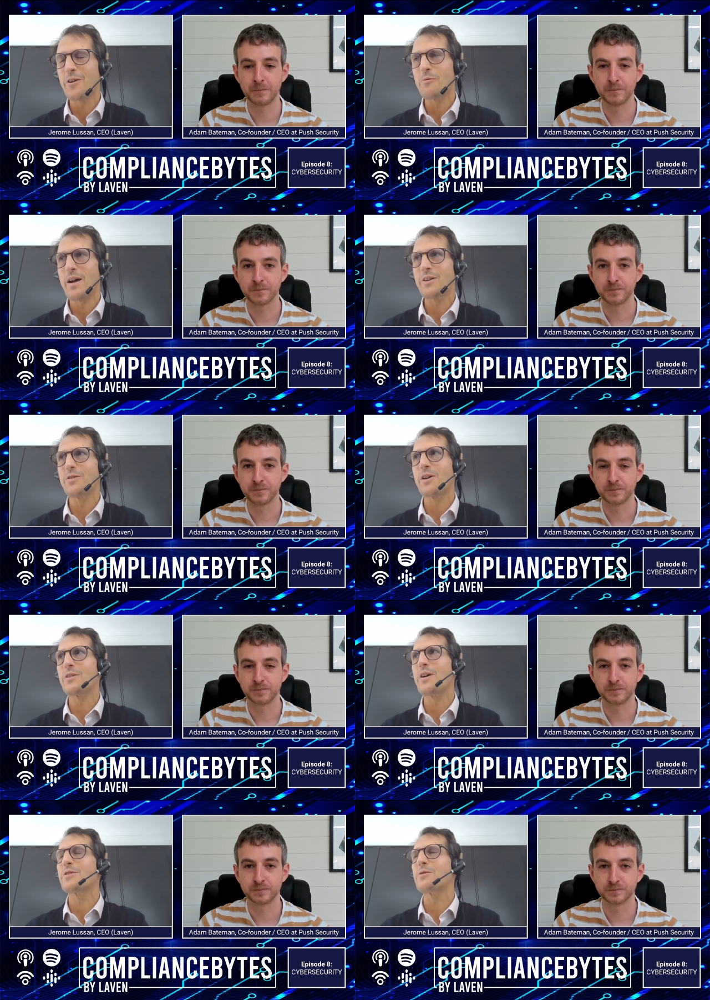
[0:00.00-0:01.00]
Speaker 1: th- does that go
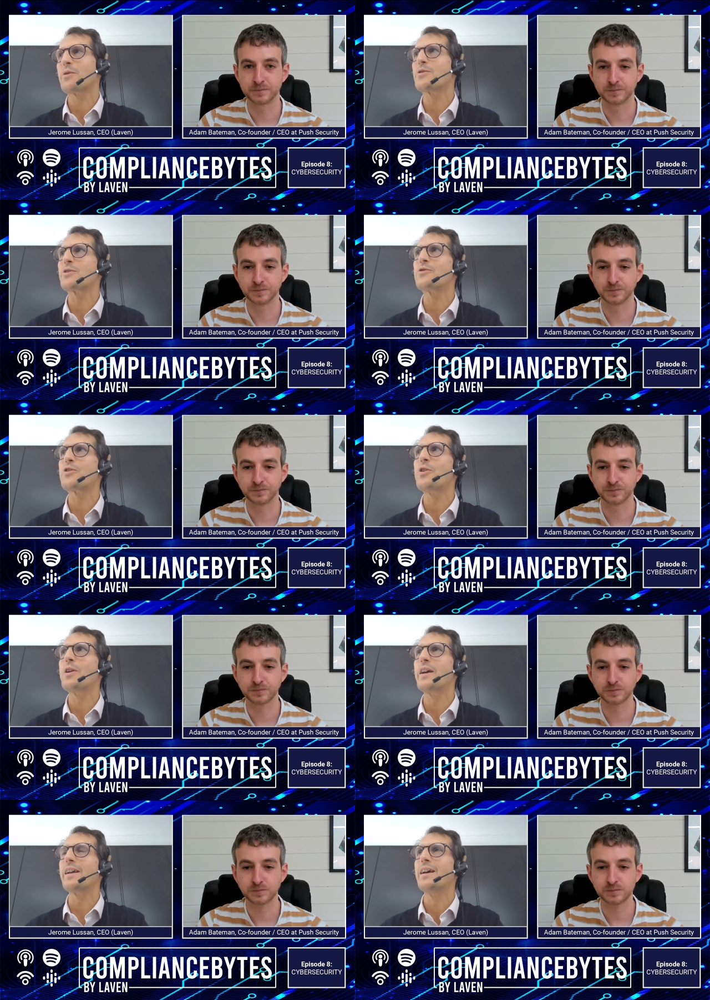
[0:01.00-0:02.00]
back to, uh, I suppose,
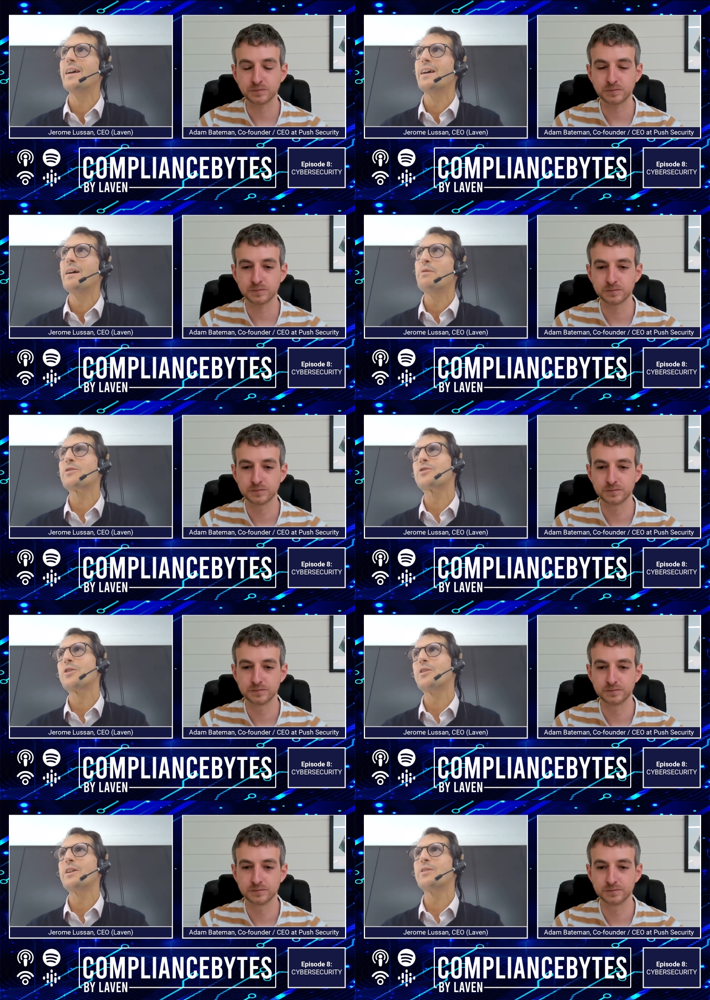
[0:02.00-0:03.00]
controlling? I
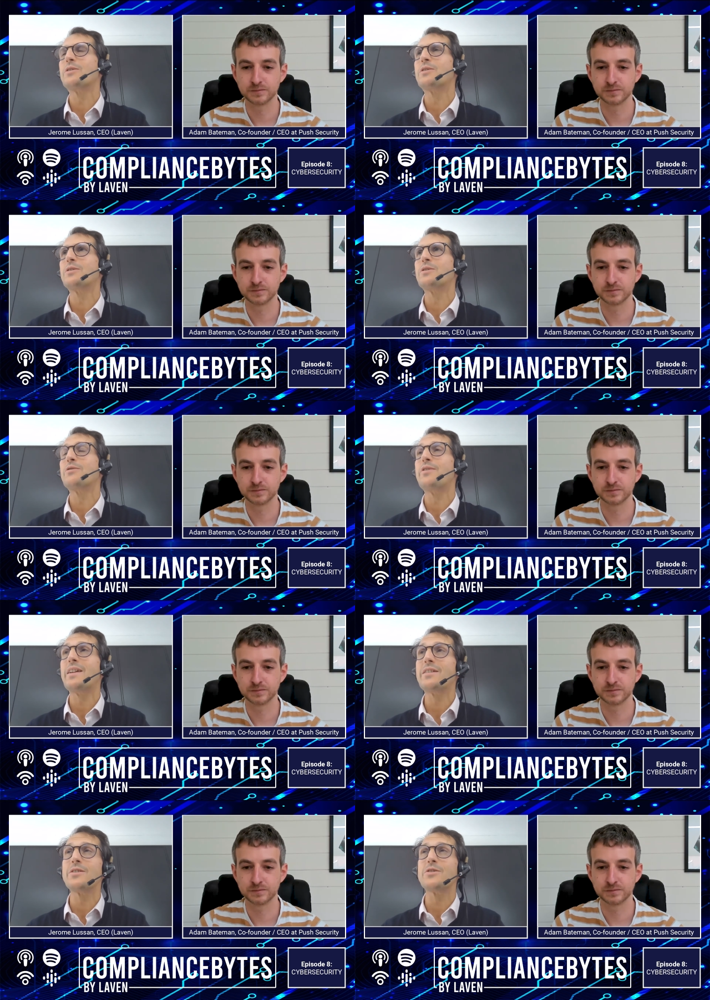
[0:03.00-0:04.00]
mean, controlling your
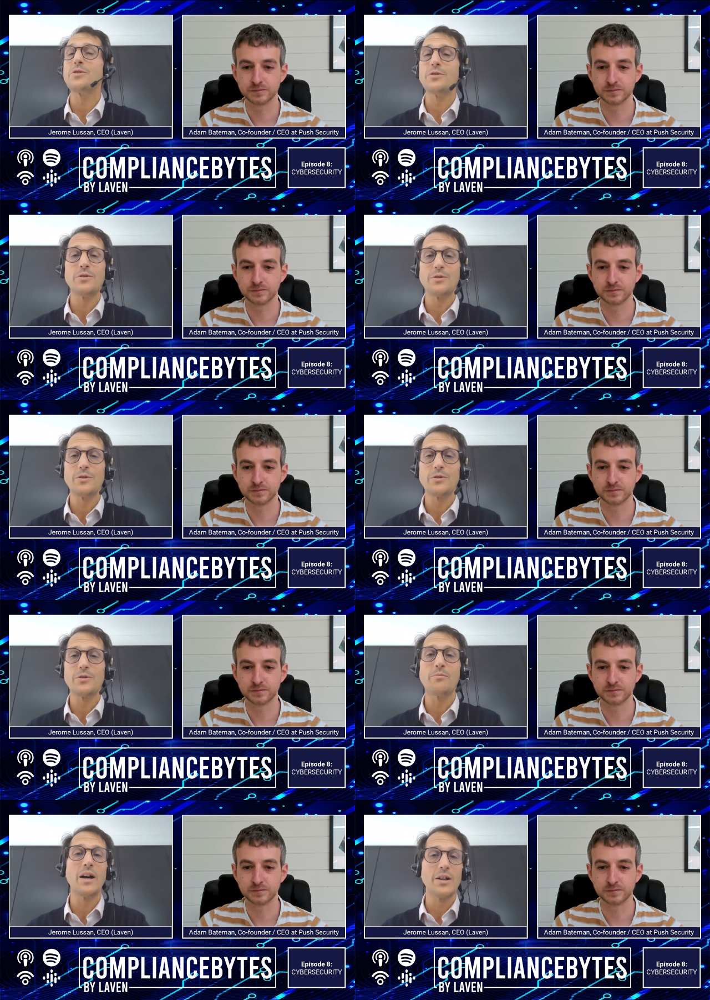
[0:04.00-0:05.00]
your vendors,
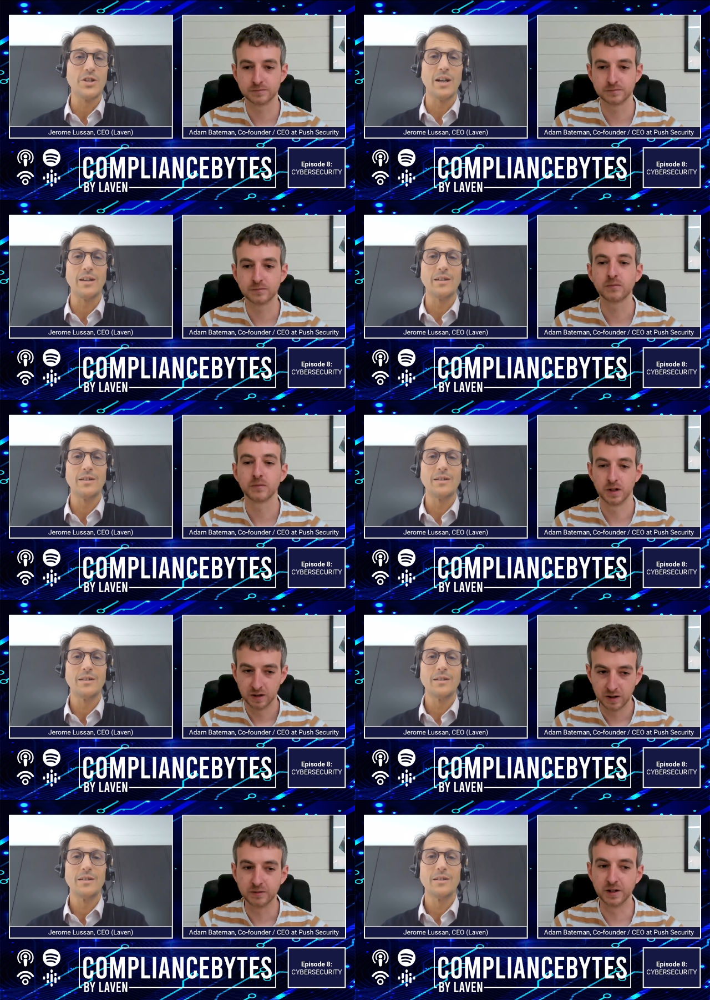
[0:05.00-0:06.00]
your your supply
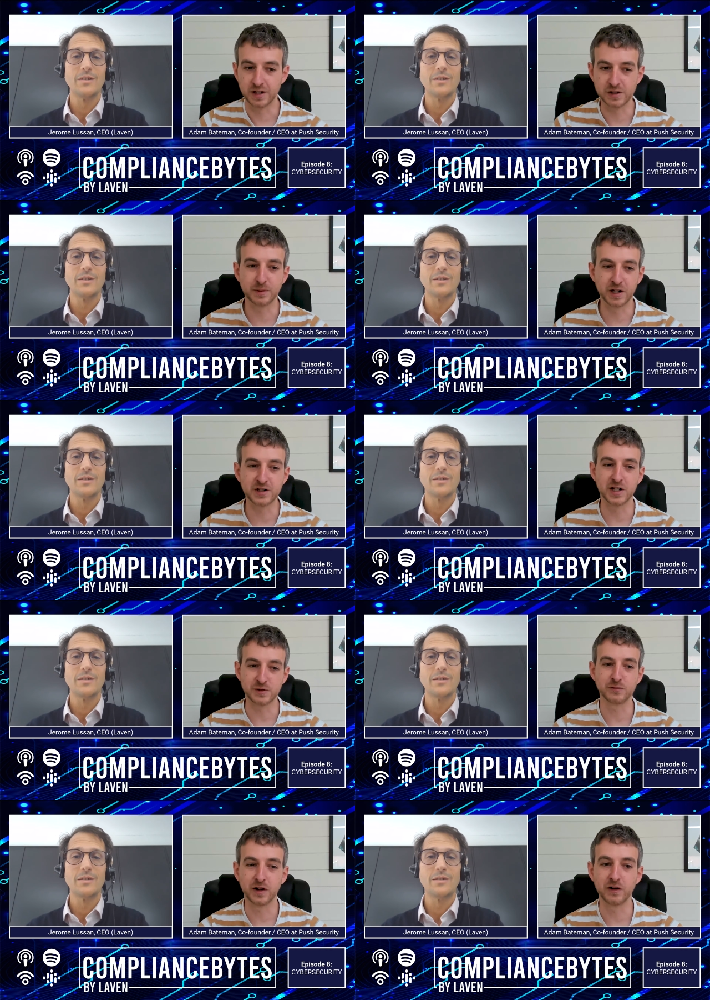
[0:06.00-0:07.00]
chain.
Speaker 2: Yeah, supply chain's a
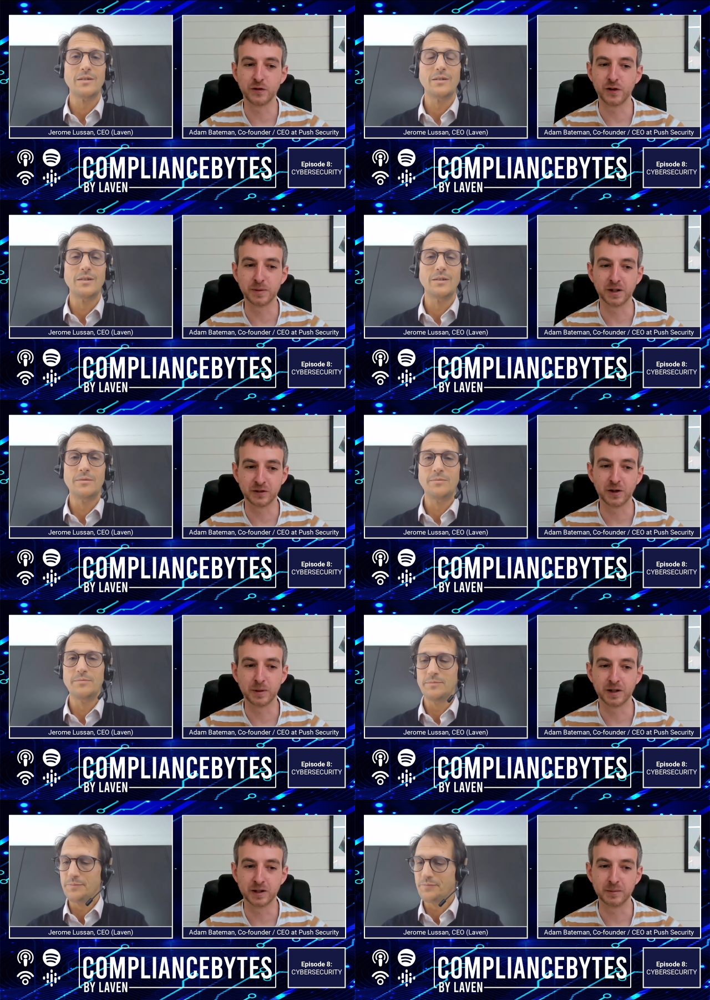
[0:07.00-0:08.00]
very very big
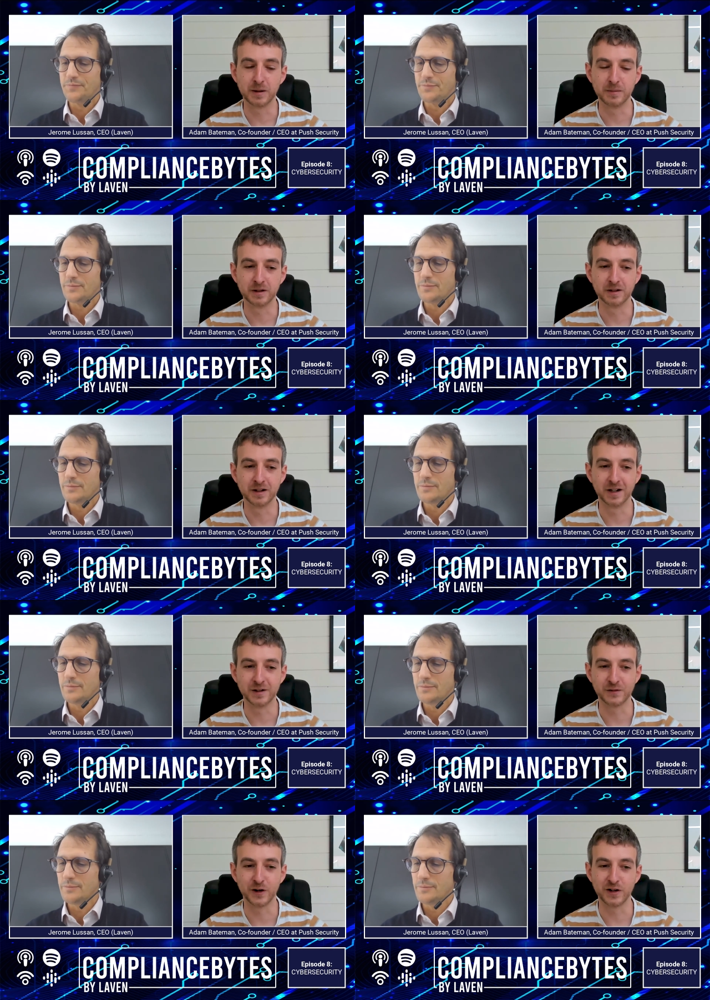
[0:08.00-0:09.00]
topic at the moment. Uh,
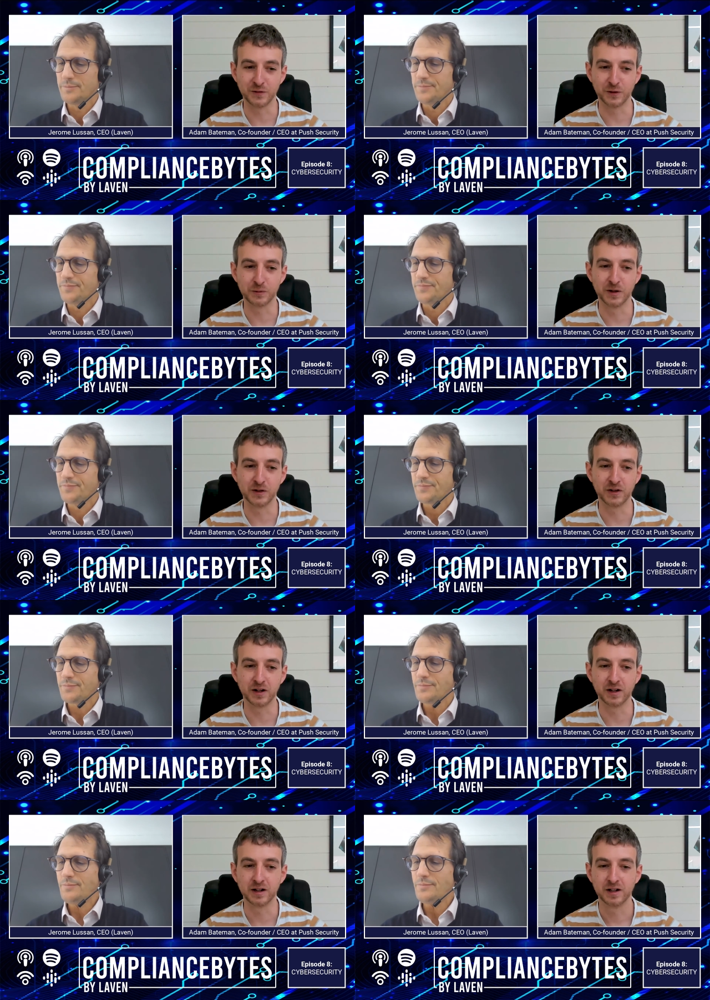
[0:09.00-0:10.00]
it's a very difficult one
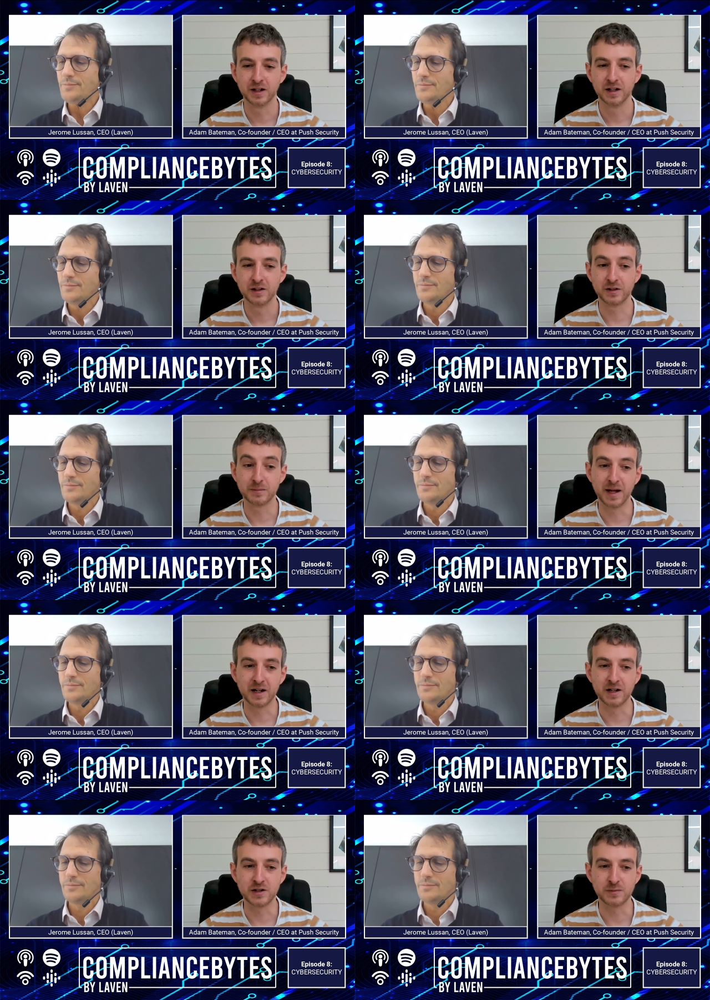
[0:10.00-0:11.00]
to to
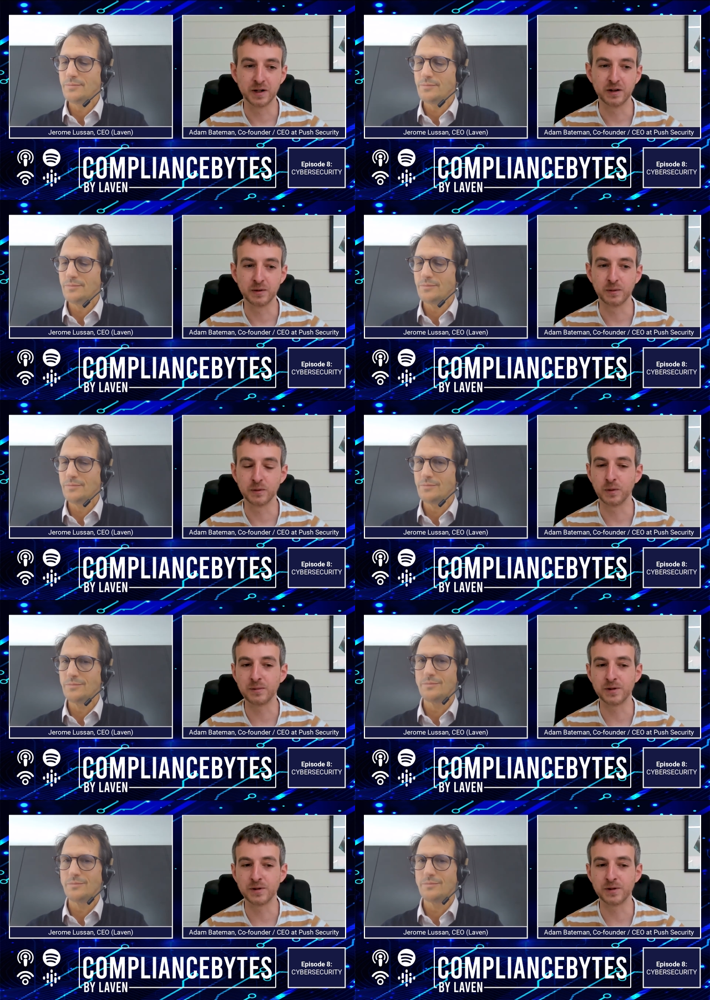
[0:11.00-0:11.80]
manage, but the way we